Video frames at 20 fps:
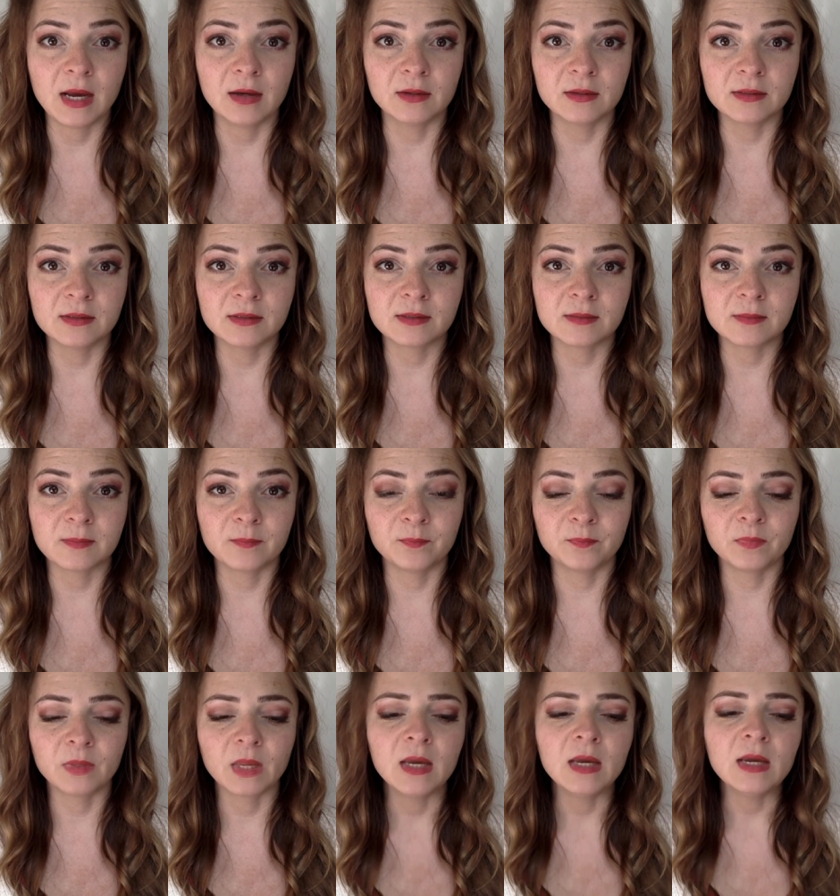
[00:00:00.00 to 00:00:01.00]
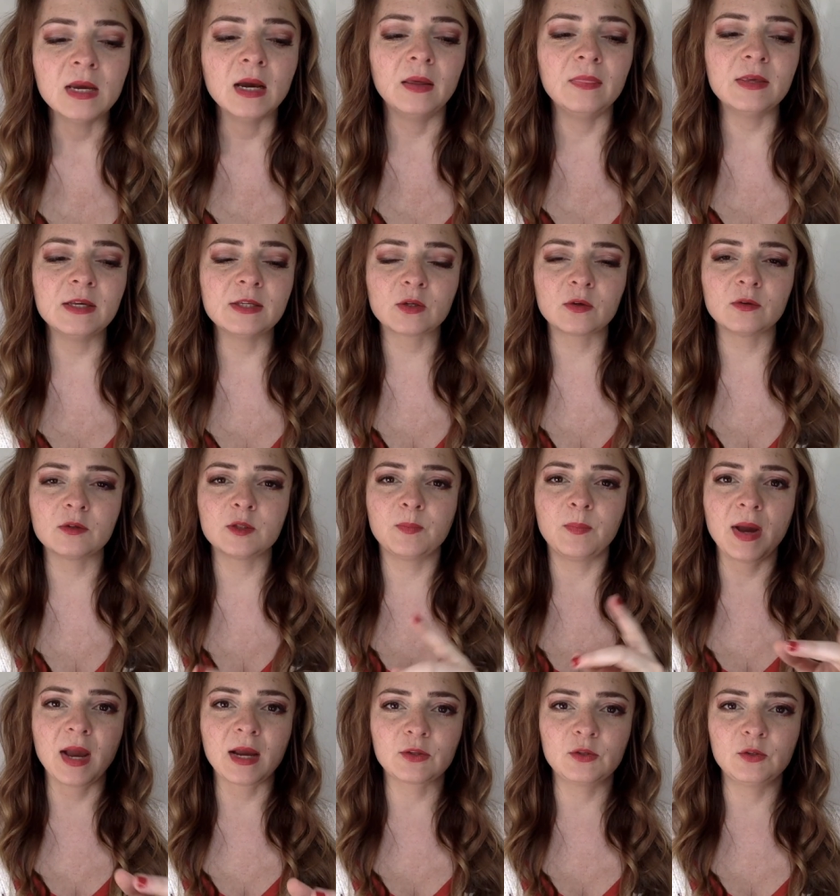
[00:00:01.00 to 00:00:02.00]
else. And this goes
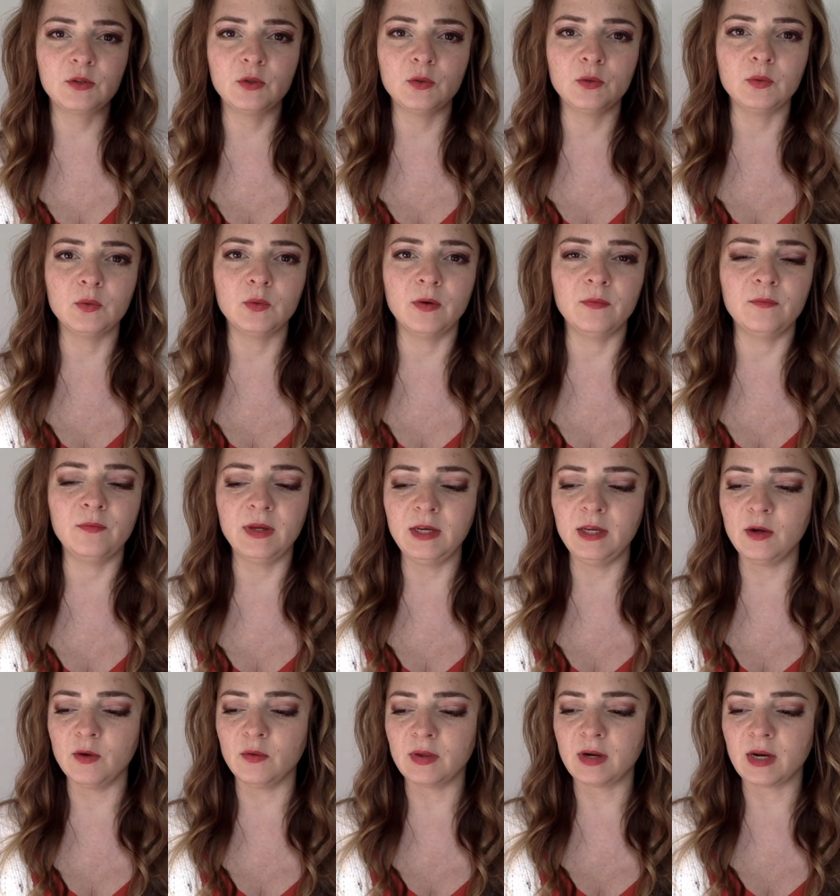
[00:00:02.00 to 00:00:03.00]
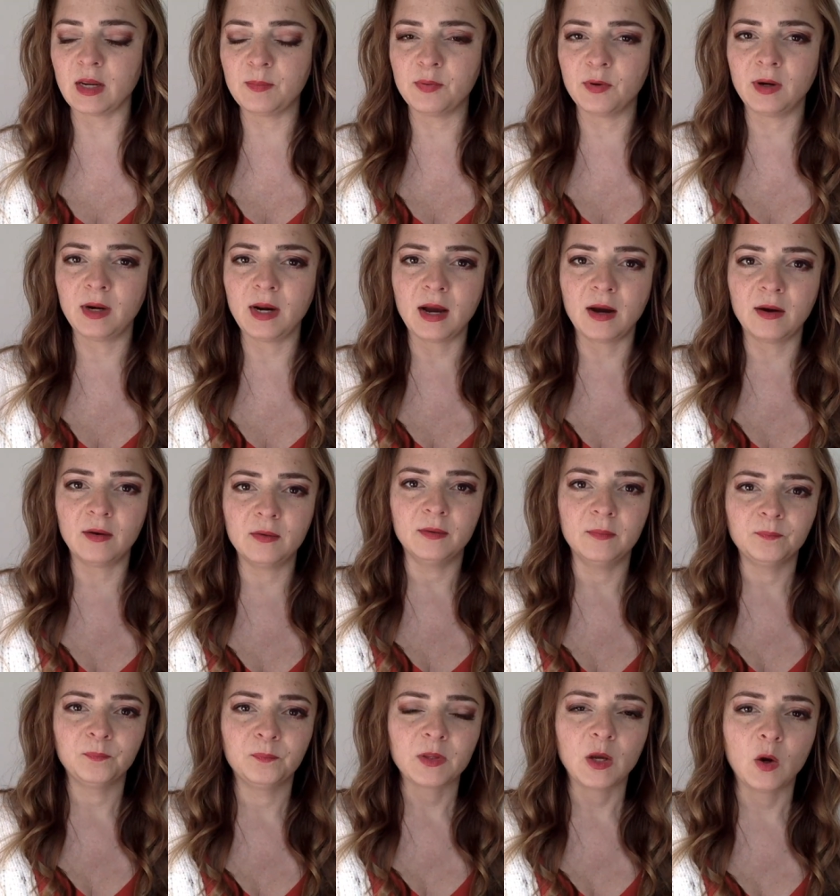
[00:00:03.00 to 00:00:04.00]
back to a video that I put out
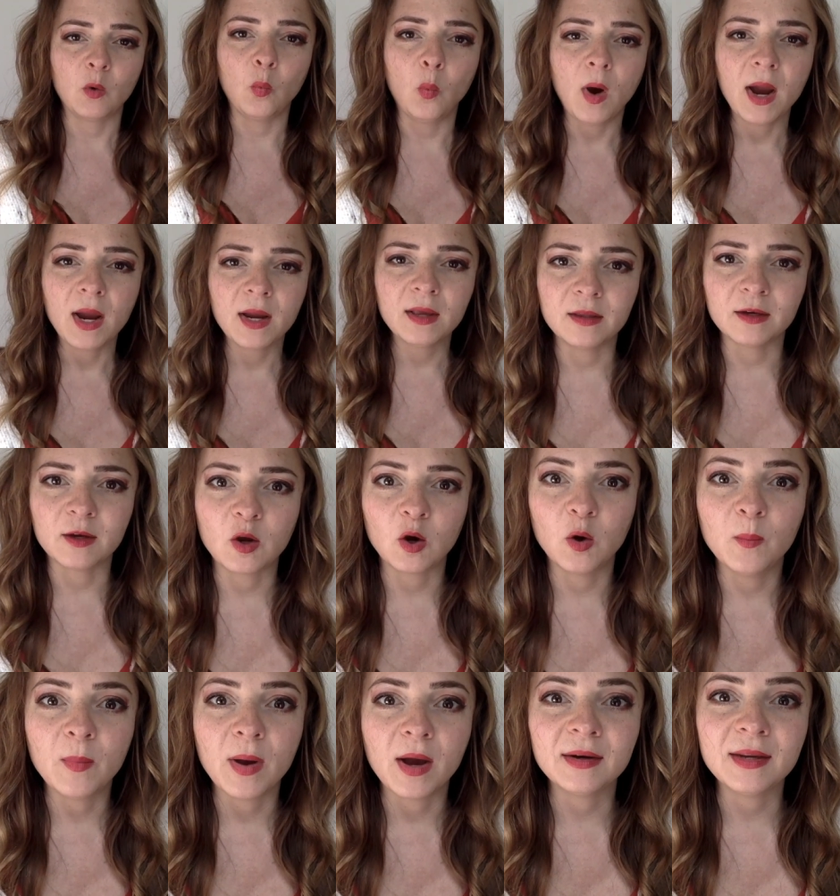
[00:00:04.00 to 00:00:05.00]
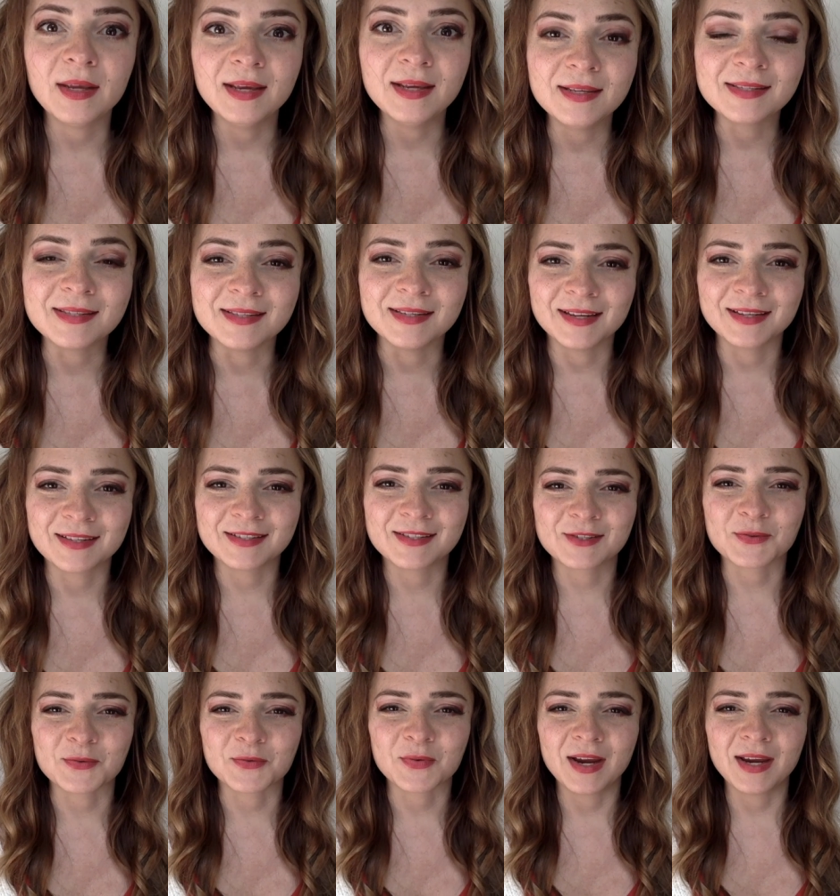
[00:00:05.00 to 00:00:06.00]
a while ago about
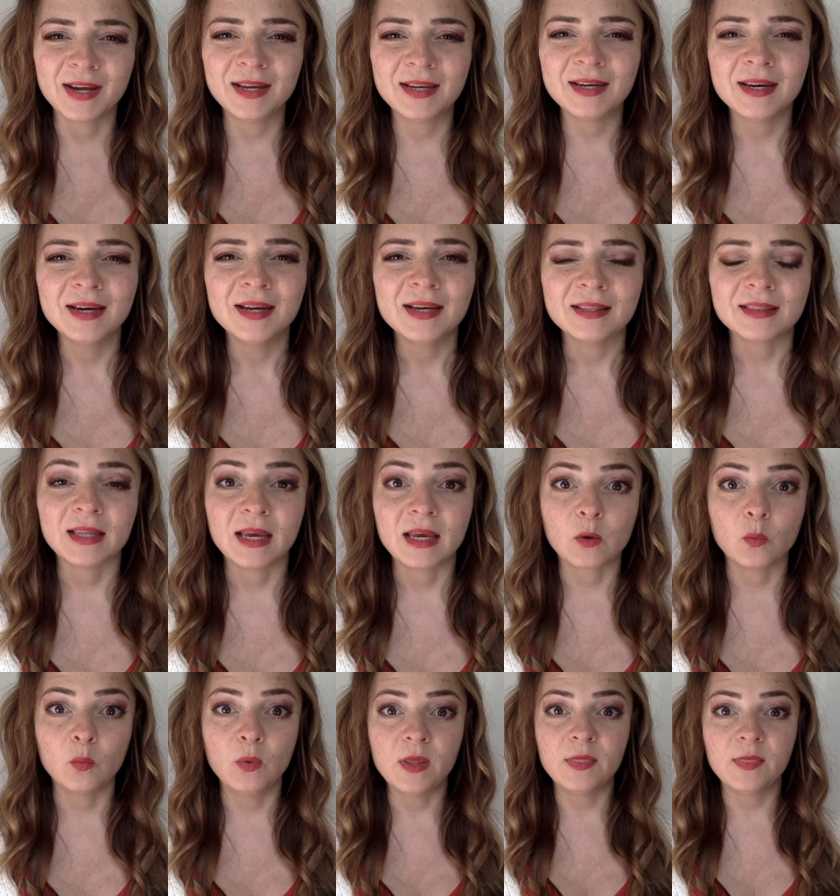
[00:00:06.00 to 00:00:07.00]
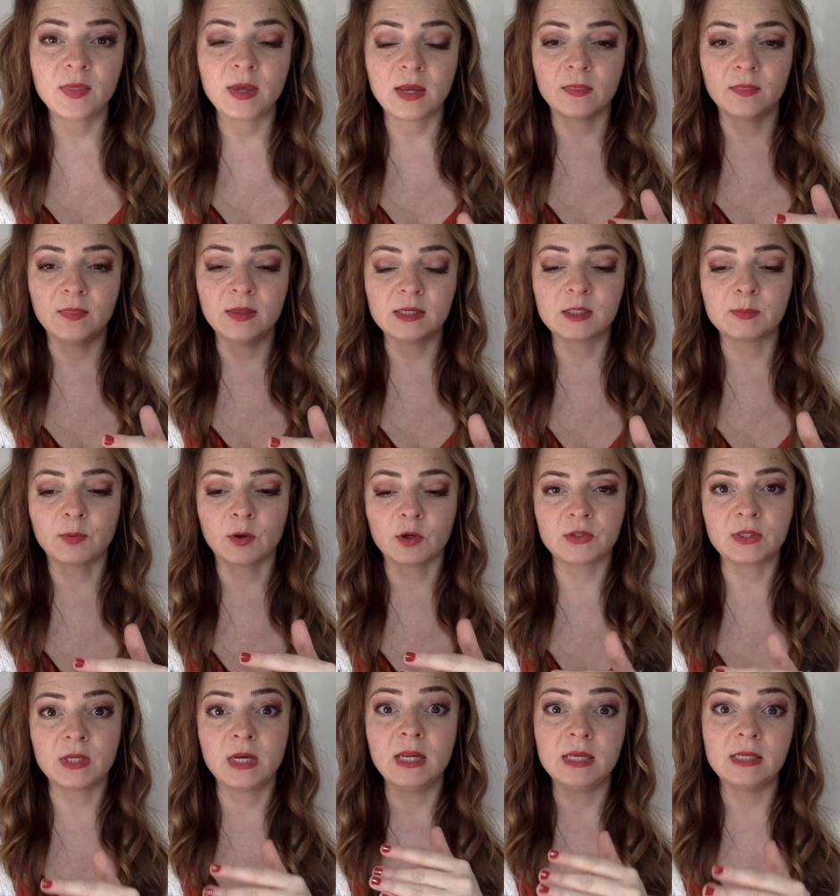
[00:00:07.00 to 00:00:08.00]
isness, right? Like we think this
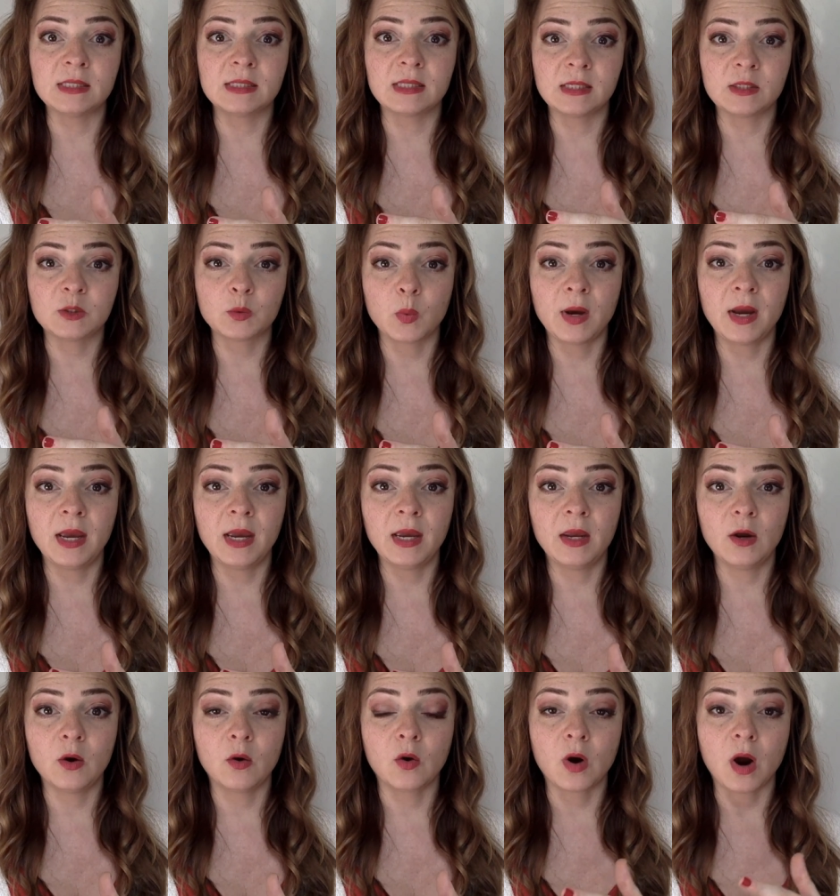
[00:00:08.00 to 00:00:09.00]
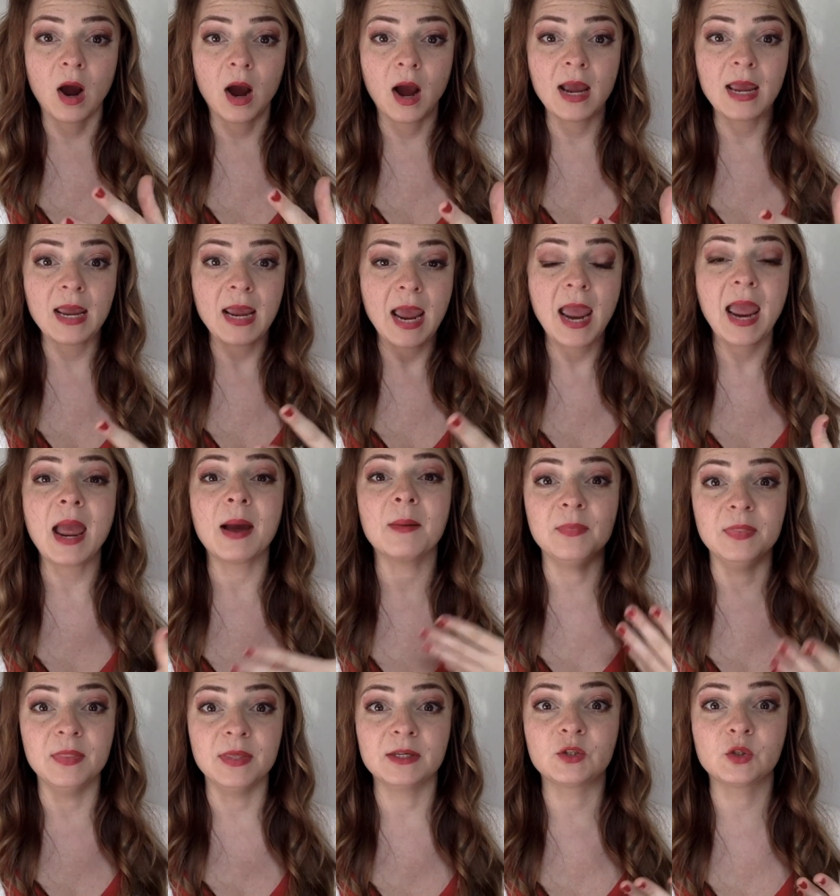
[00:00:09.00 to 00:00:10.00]
person is this way or I
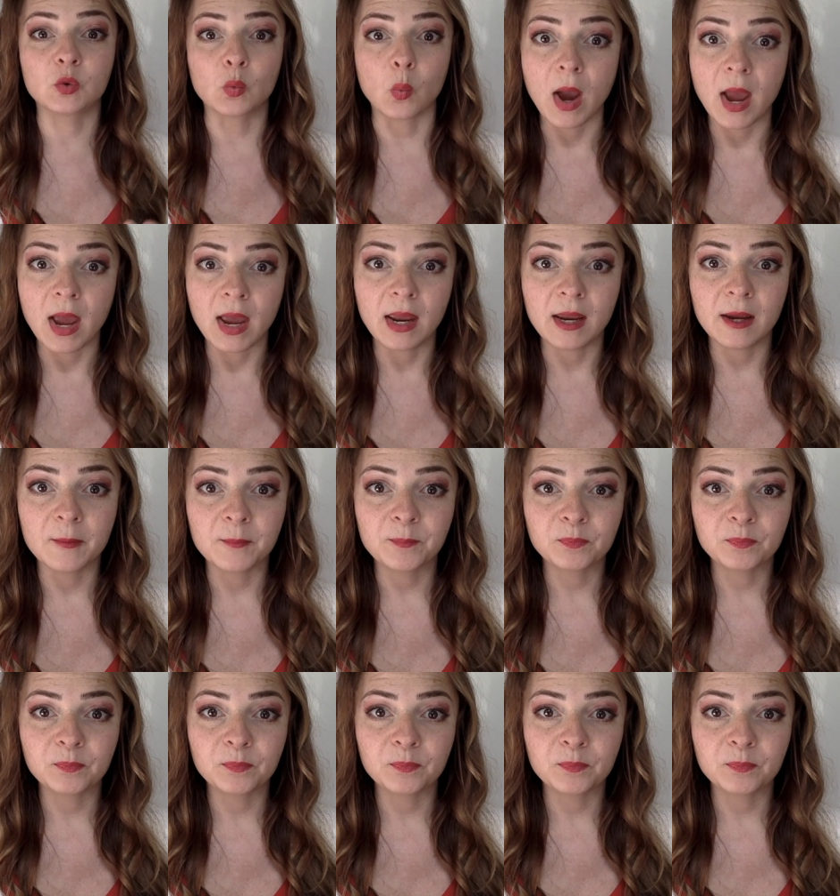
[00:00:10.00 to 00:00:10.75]
am this way.